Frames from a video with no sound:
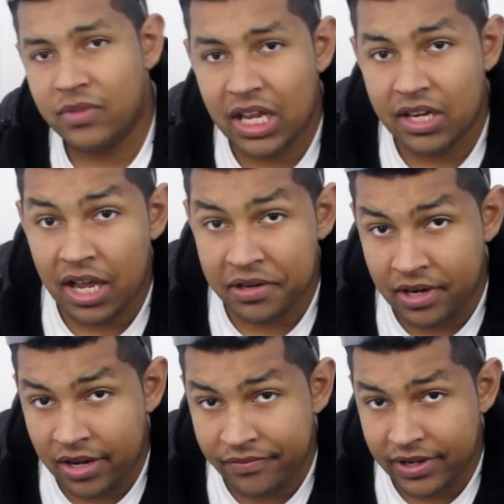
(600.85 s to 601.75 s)
And not
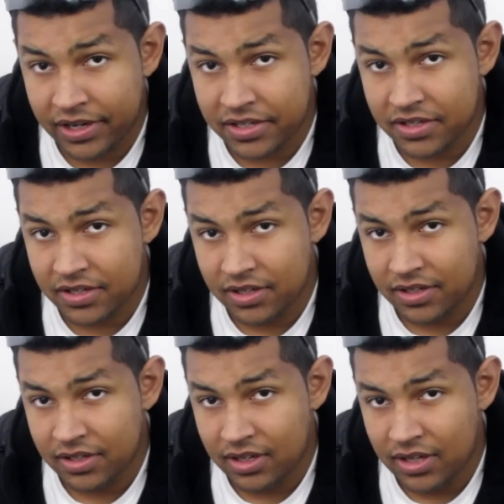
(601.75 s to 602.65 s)
convicts,
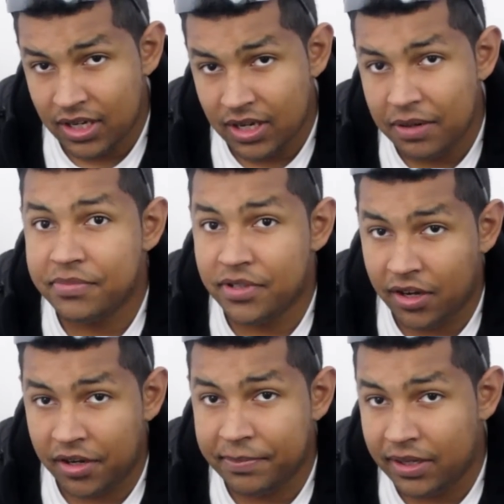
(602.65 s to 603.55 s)

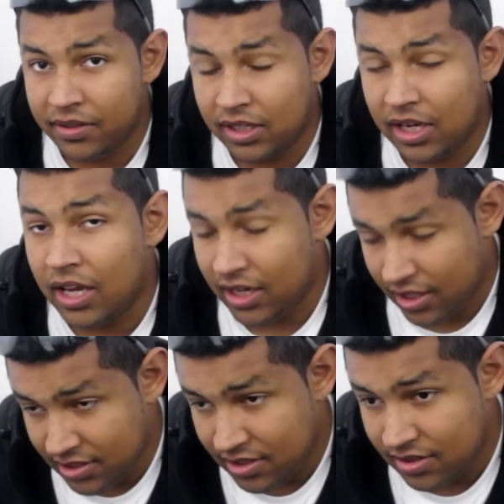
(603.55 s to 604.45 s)
talking about the
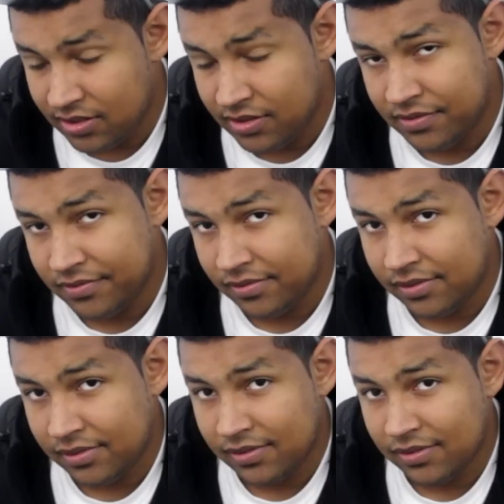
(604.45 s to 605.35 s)
cons.
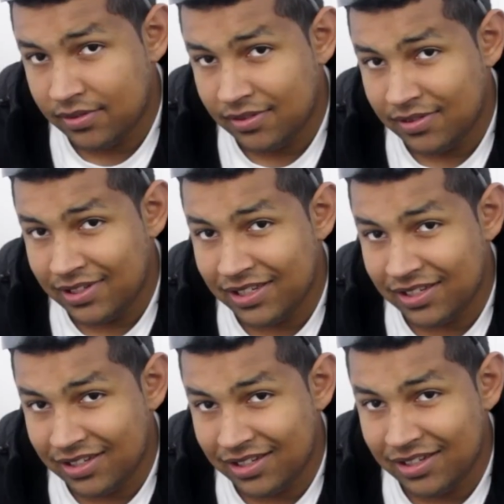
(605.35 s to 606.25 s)

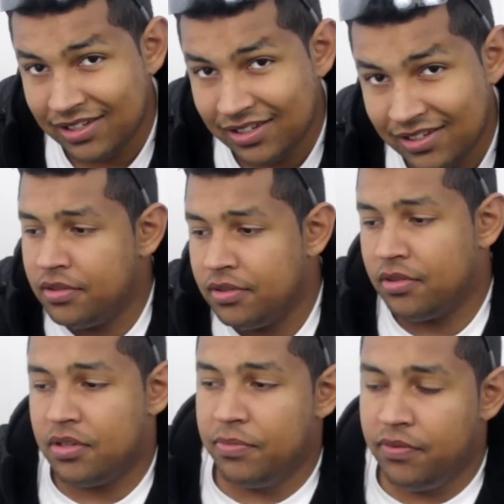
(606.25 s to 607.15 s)

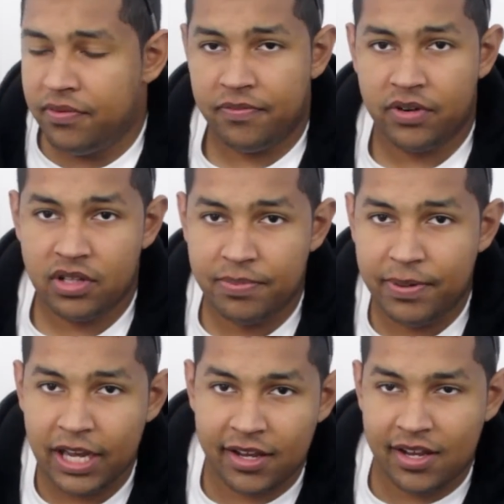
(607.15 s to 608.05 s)
Let's move from front to
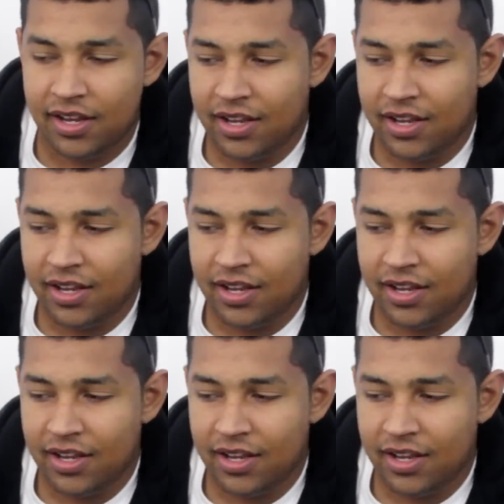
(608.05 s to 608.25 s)
back.